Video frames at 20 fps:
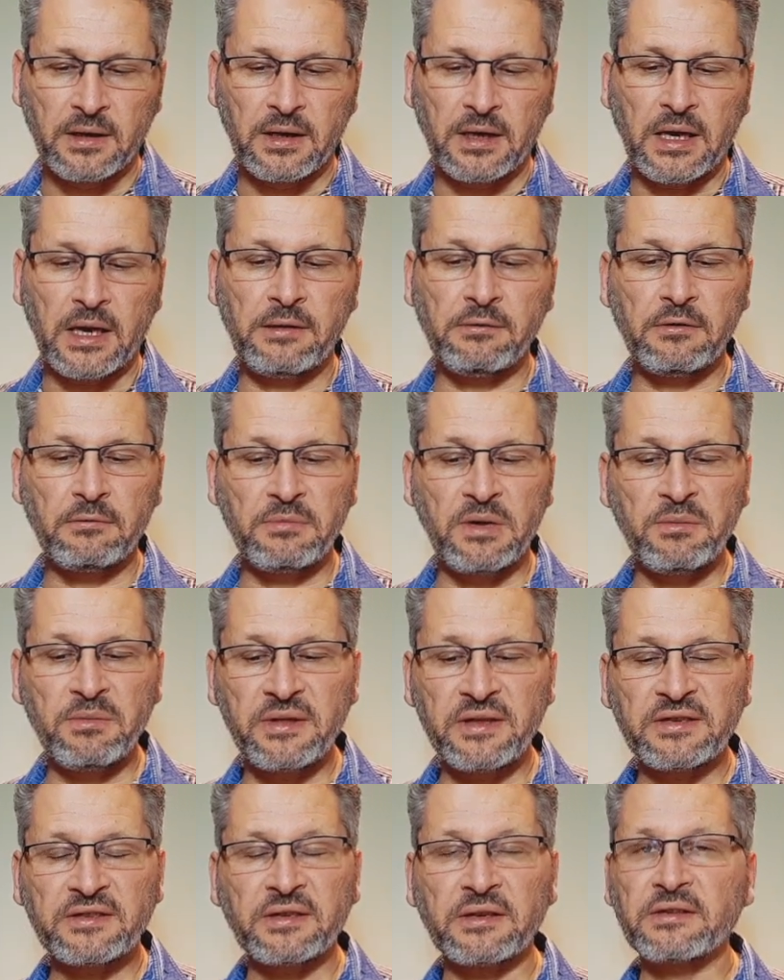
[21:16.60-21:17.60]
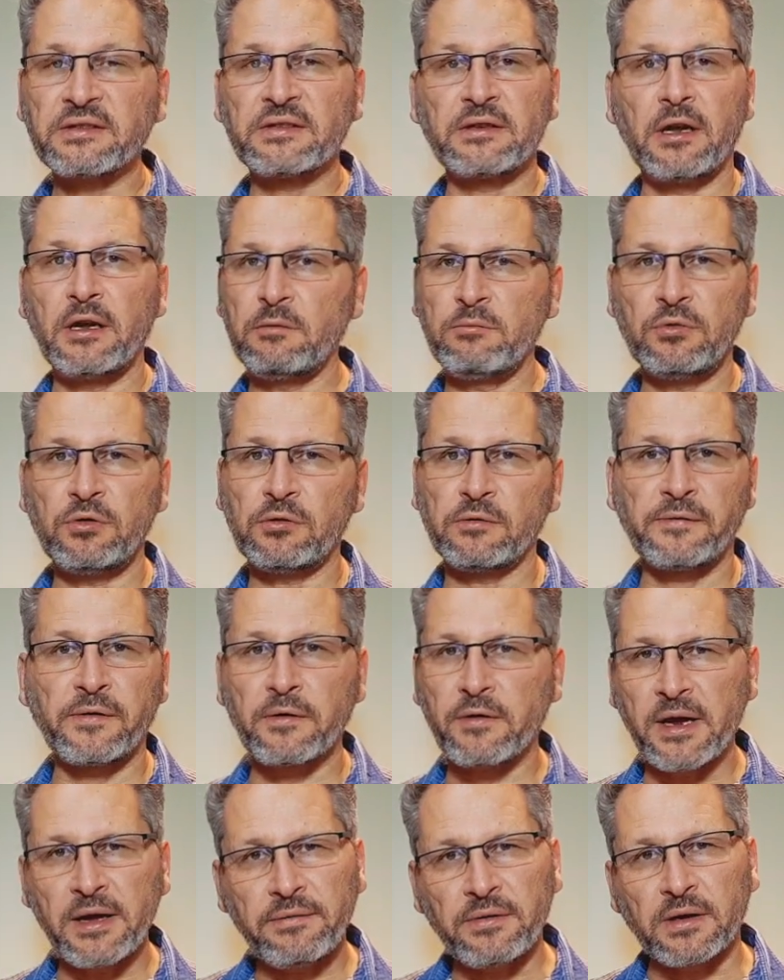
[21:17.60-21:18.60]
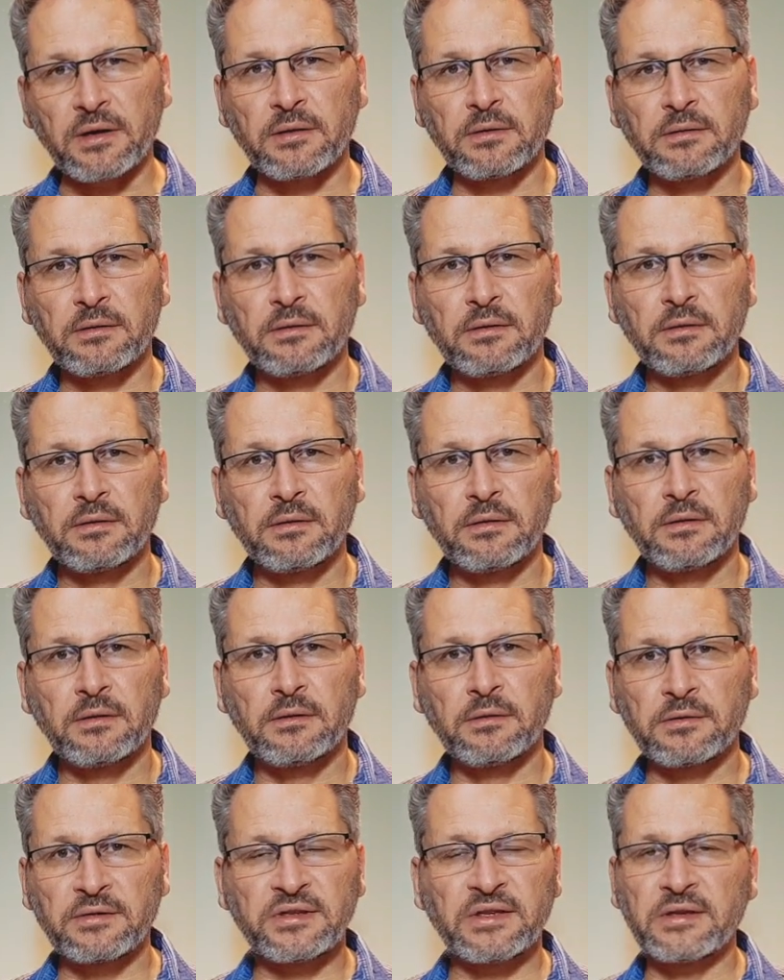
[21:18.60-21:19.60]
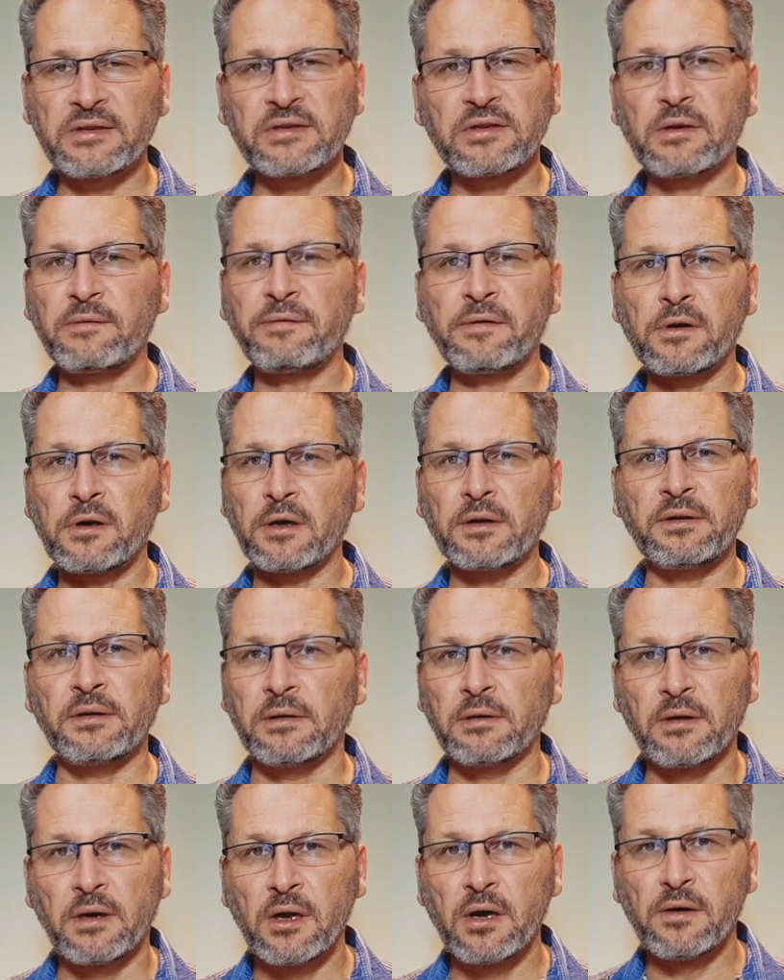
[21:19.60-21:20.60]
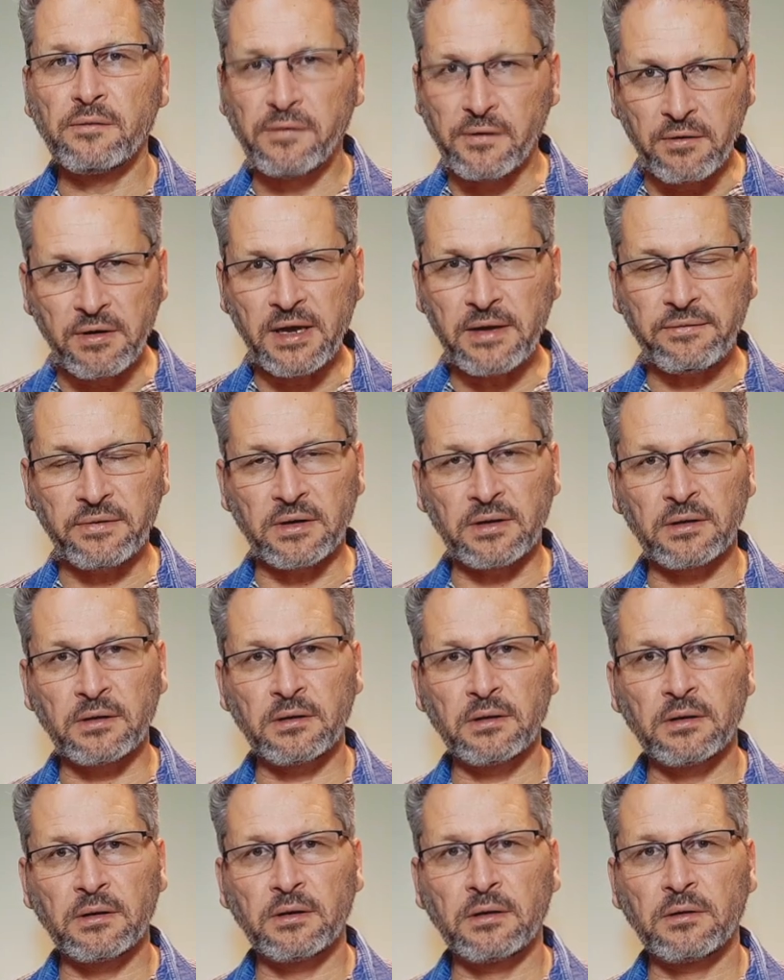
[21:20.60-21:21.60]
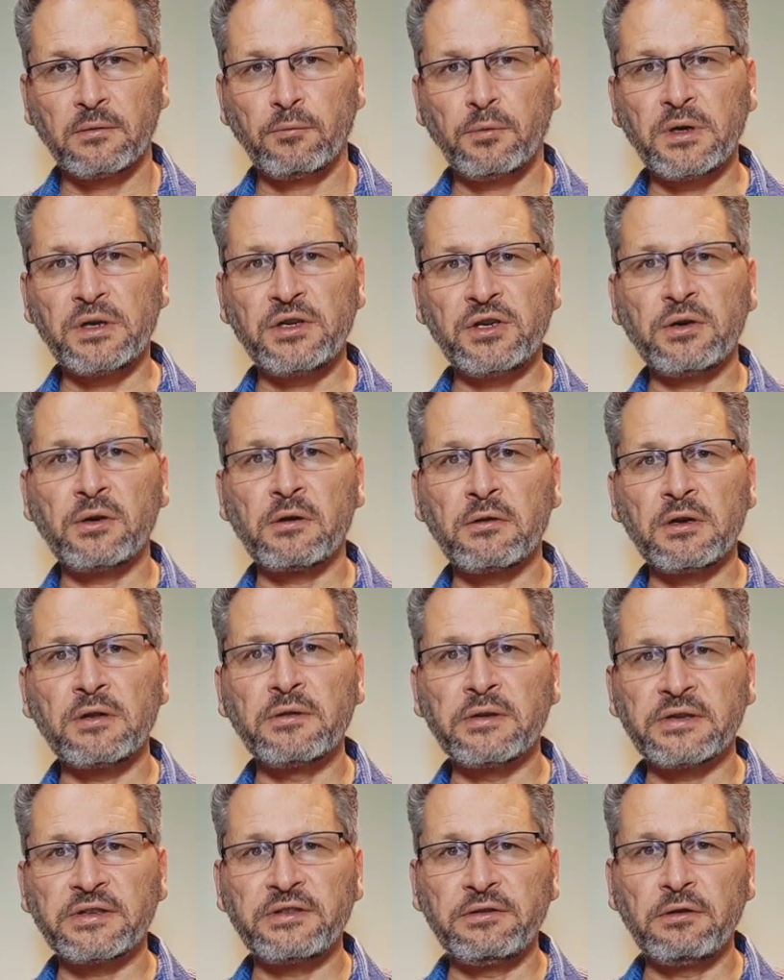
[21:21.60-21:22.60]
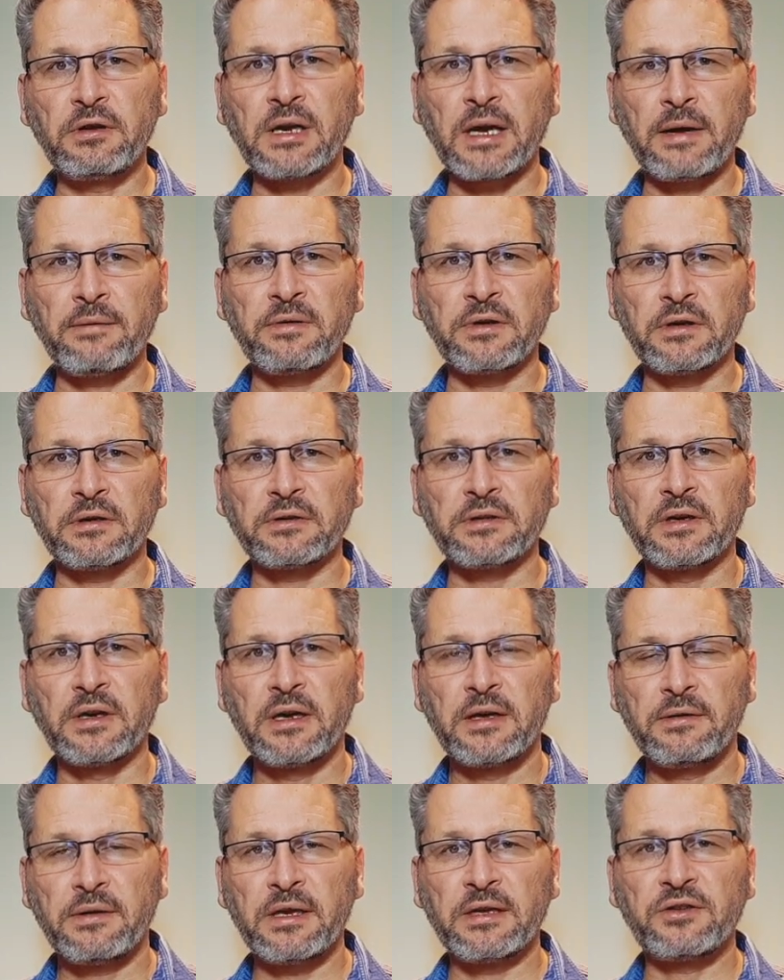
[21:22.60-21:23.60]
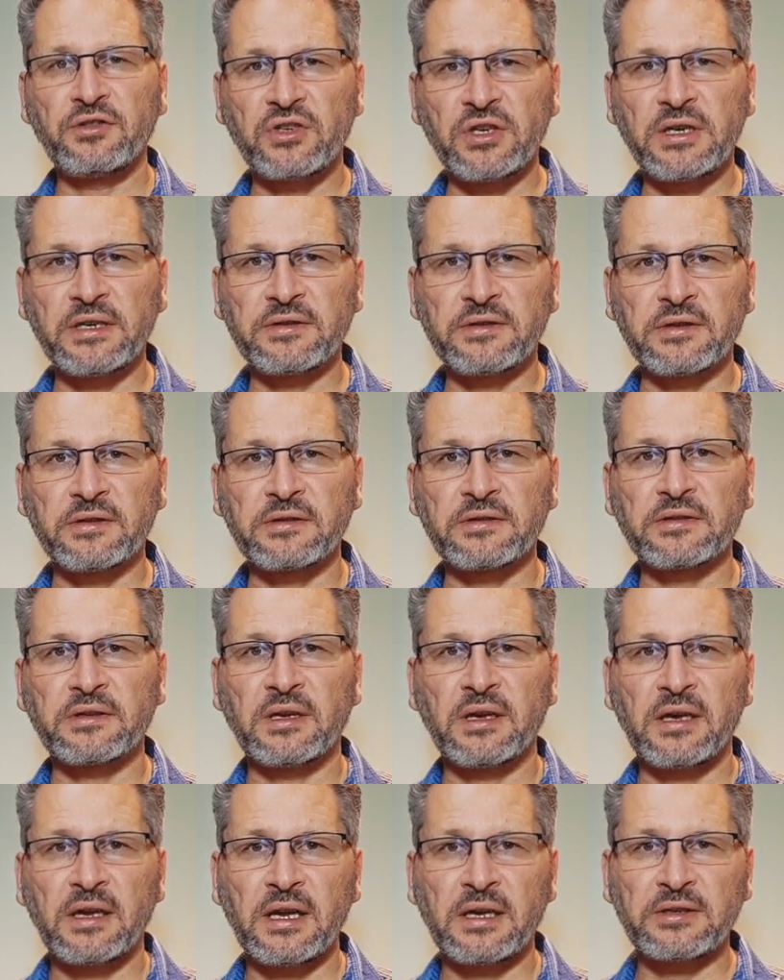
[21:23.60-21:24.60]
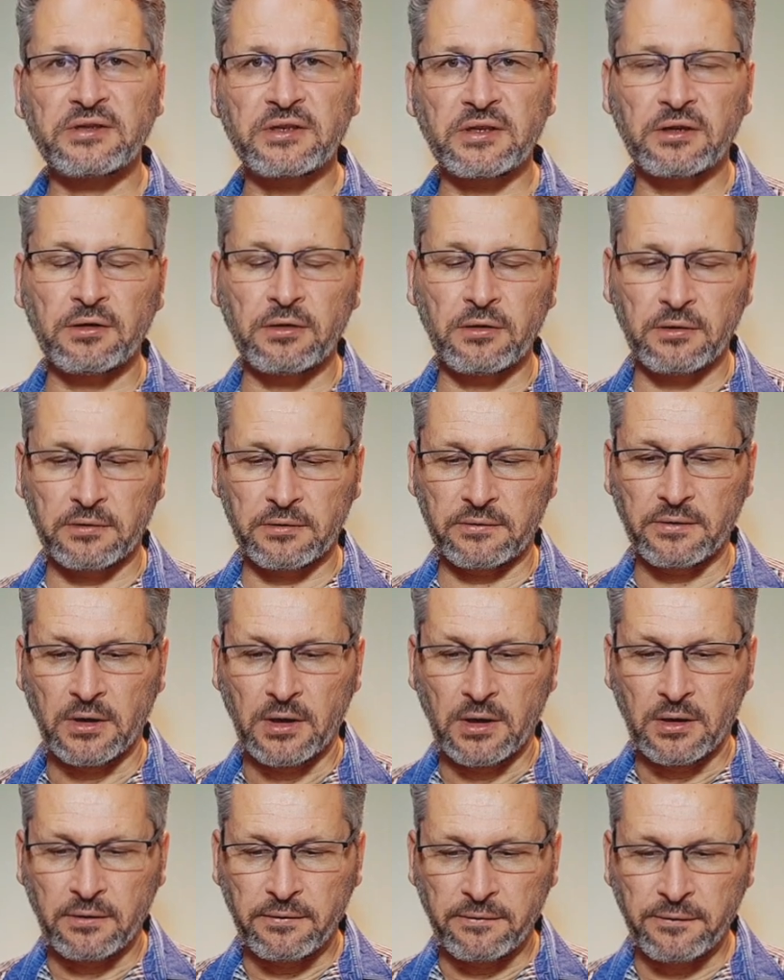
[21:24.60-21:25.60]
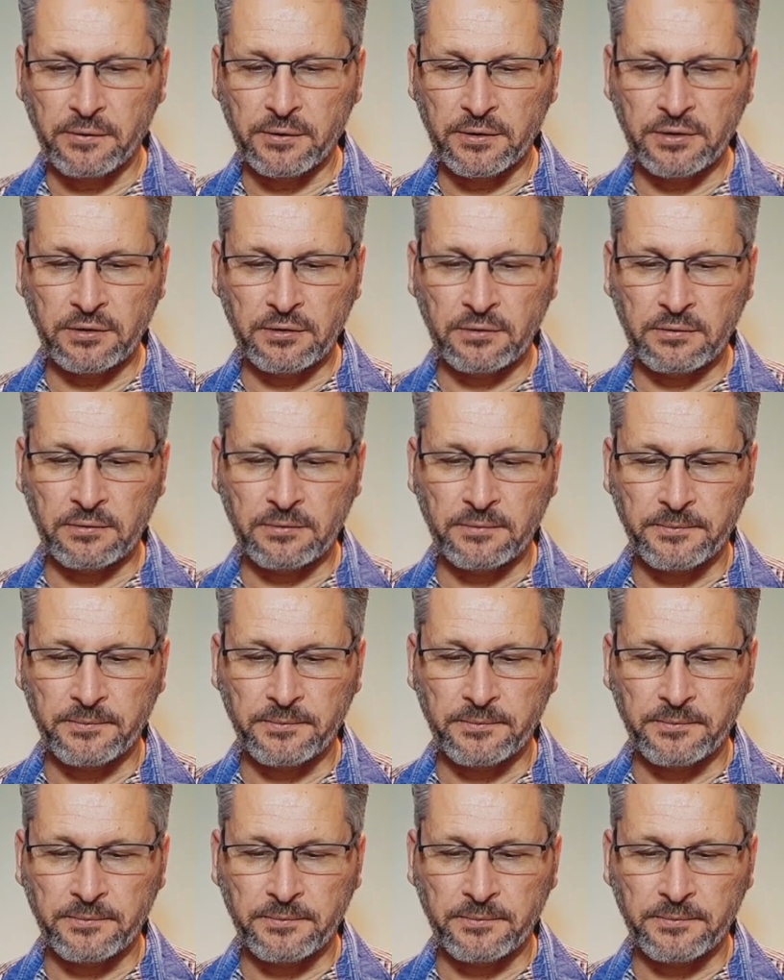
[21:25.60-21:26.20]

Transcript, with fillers: And remember the sins no more, forever. Your sins are forgotten forever when you are in this new covenant that Jesus has secured for you.